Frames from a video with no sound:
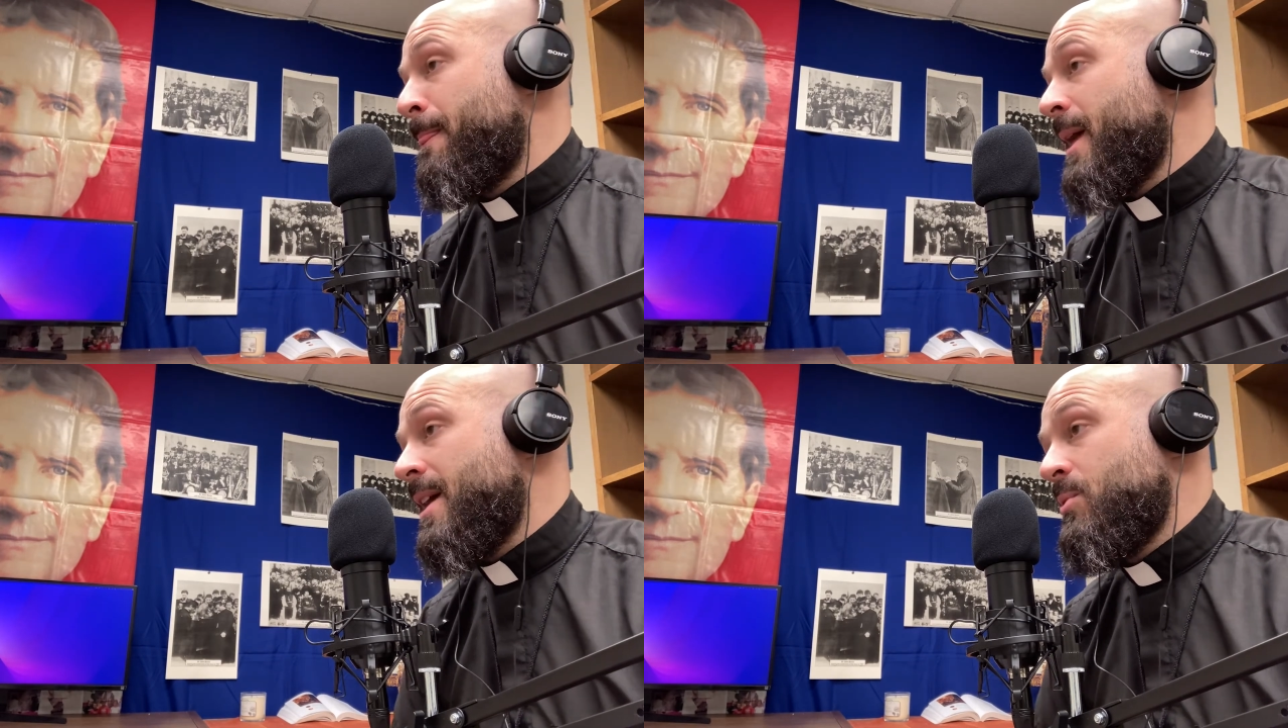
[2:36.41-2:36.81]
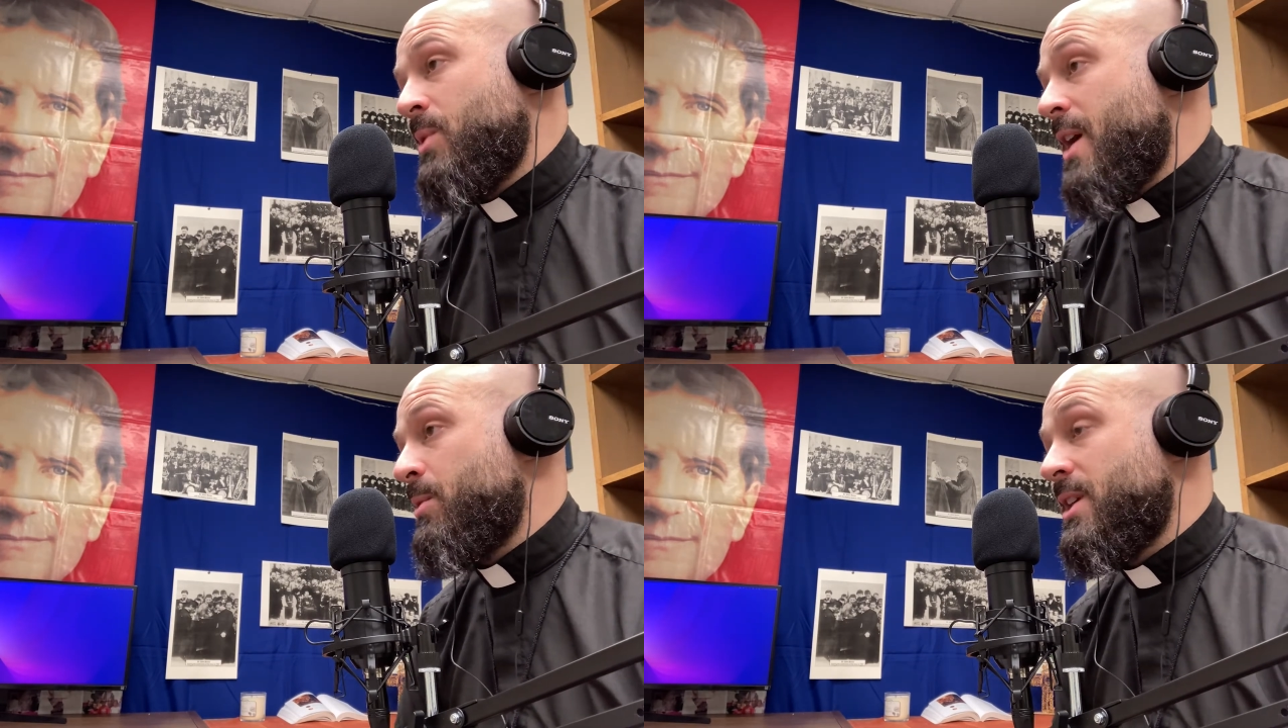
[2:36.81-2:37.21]

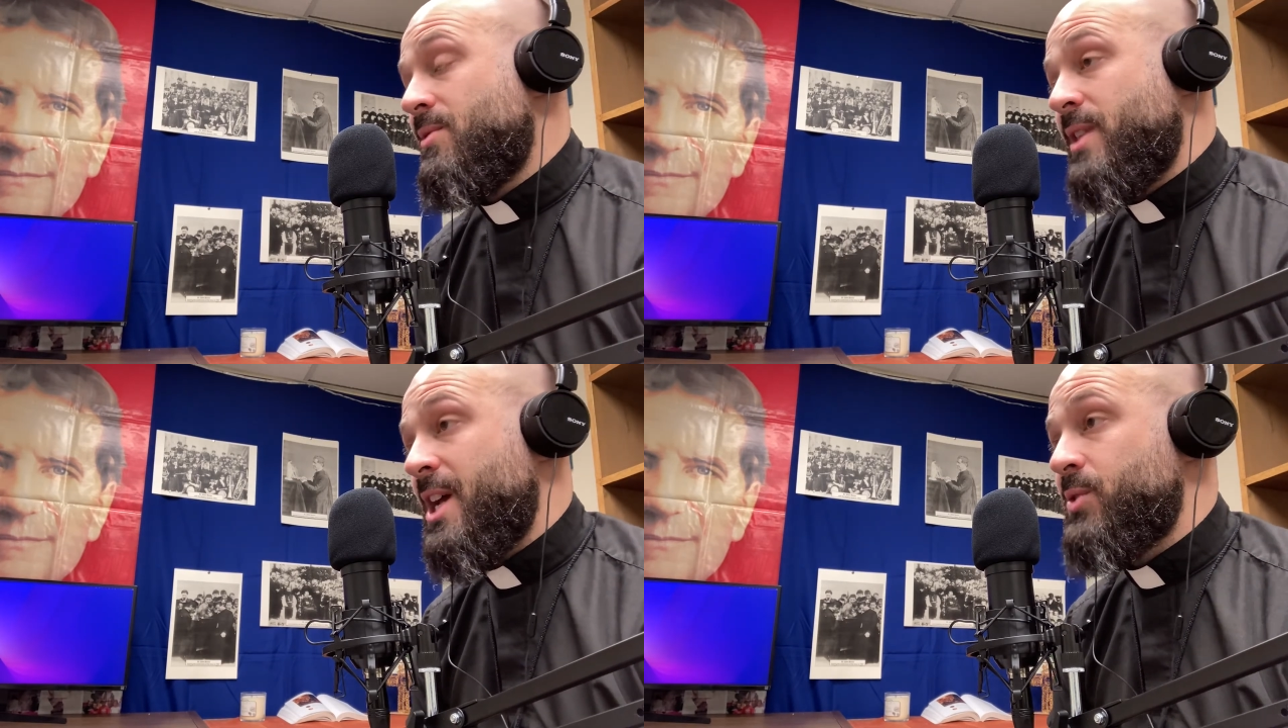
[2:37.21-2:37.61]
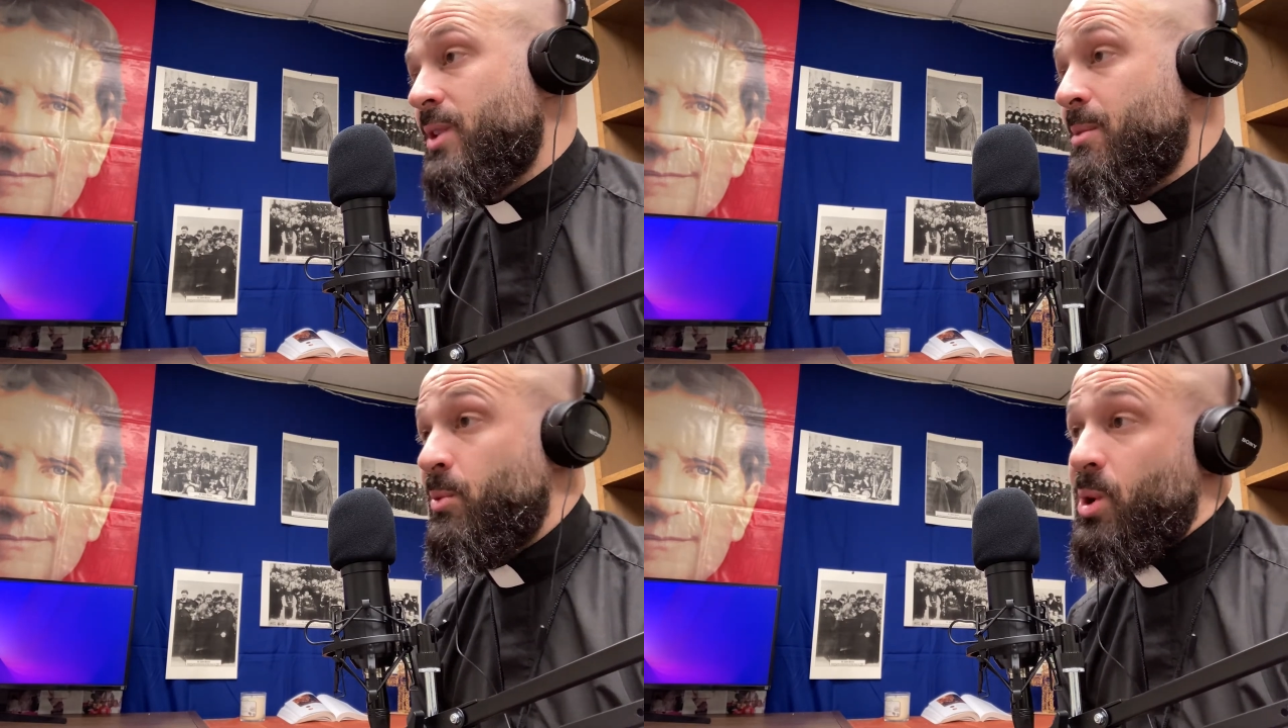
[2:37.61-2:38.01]
And we give thanks for
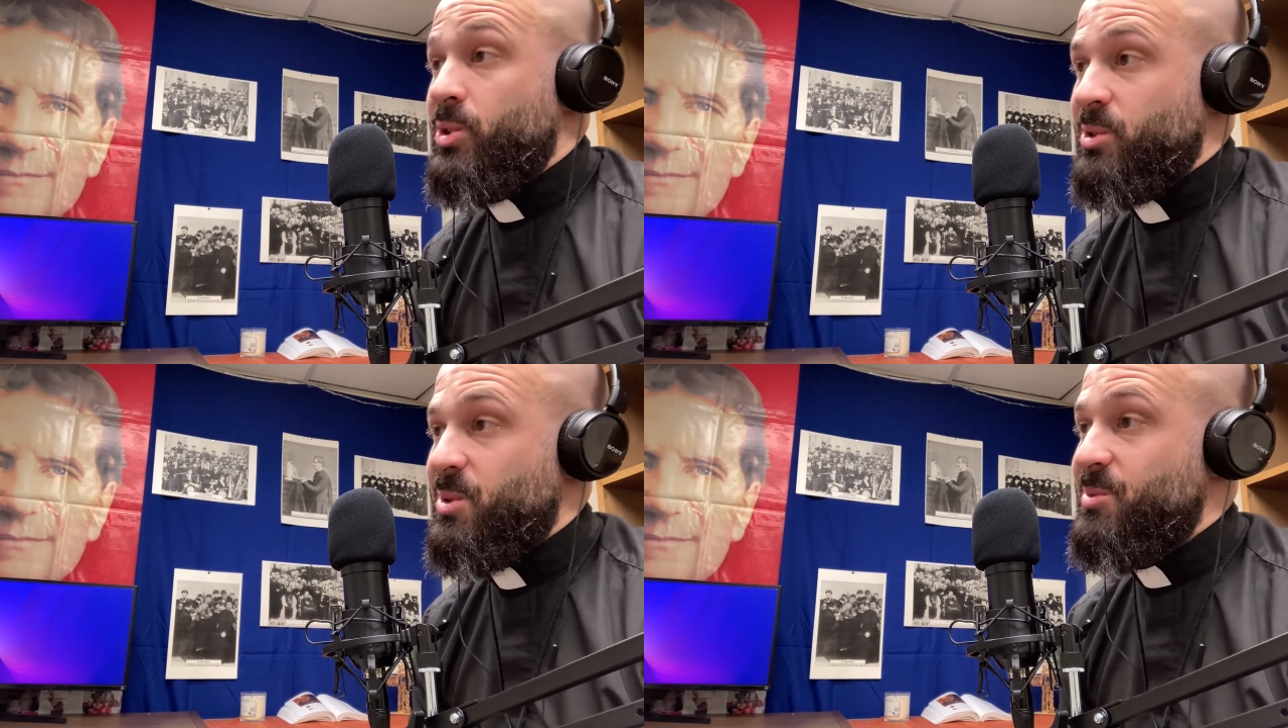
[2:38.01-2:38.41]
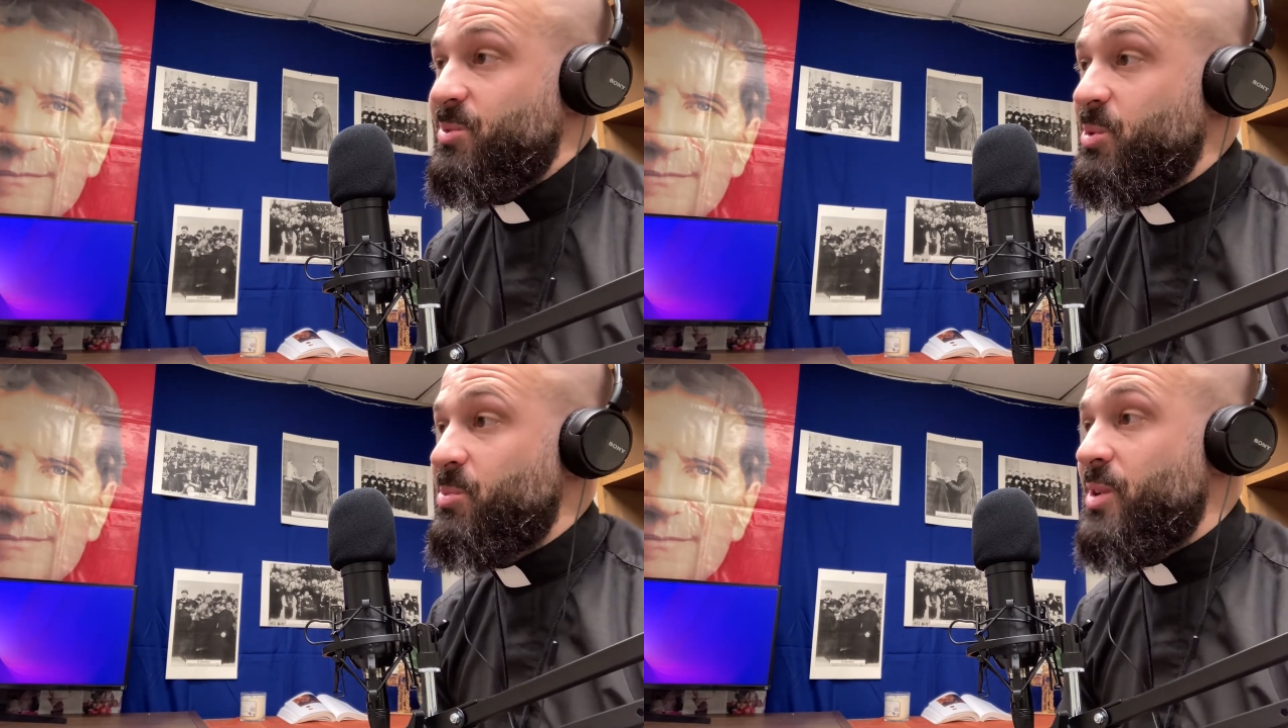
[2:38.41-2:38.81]
them. And we also,
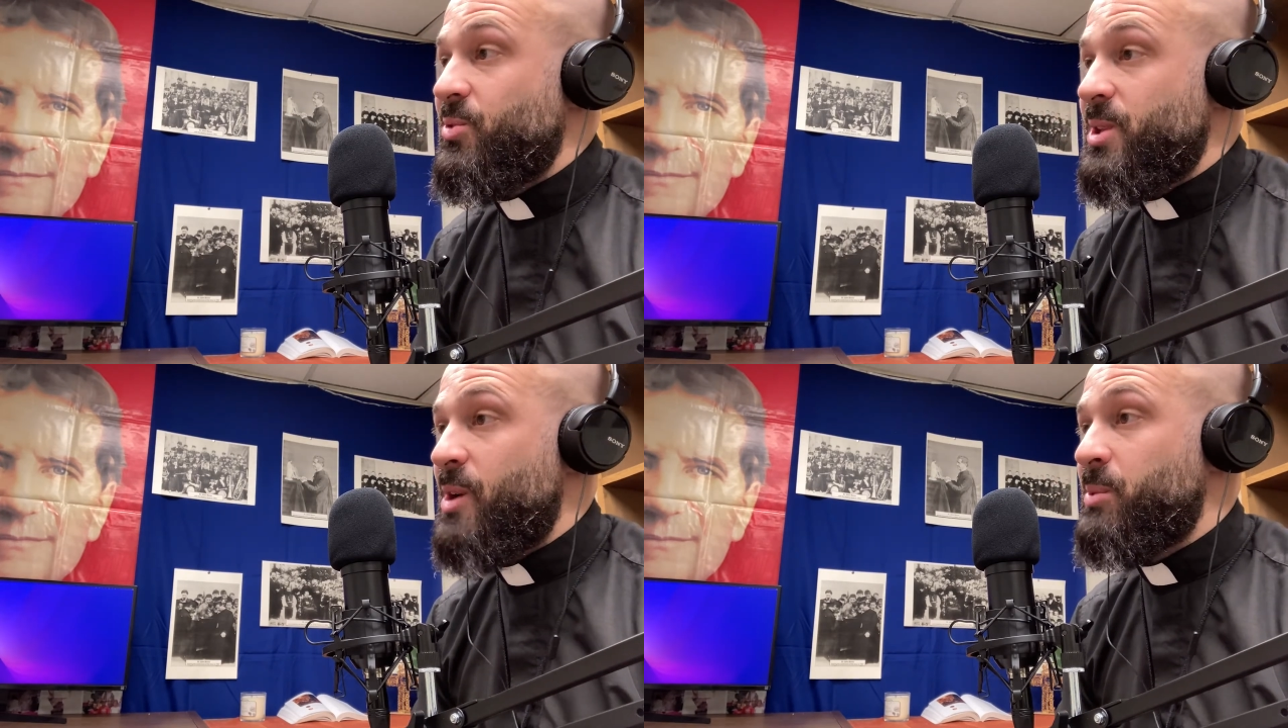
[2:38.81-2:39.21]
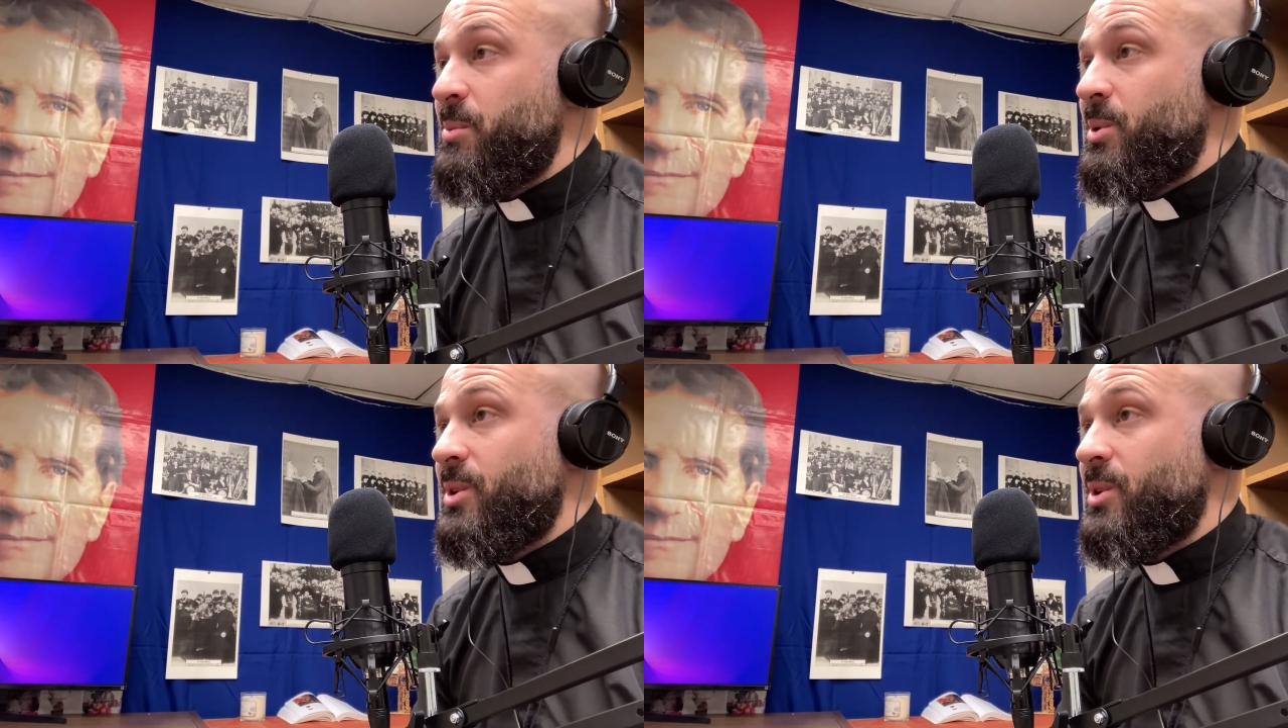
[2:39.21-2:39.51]
we pray for the young people.